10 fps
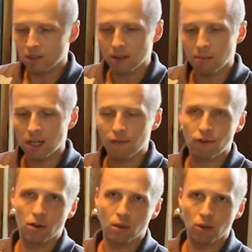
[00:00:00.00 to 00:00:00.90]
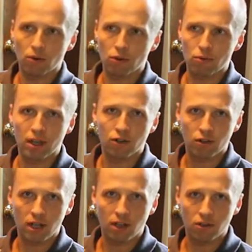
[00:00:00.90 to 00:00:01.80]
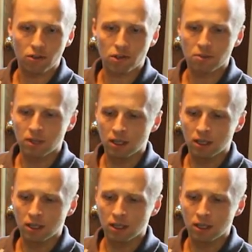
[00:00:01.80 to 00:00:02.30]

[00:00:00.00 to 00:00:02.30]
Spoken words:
you can buy for about $300.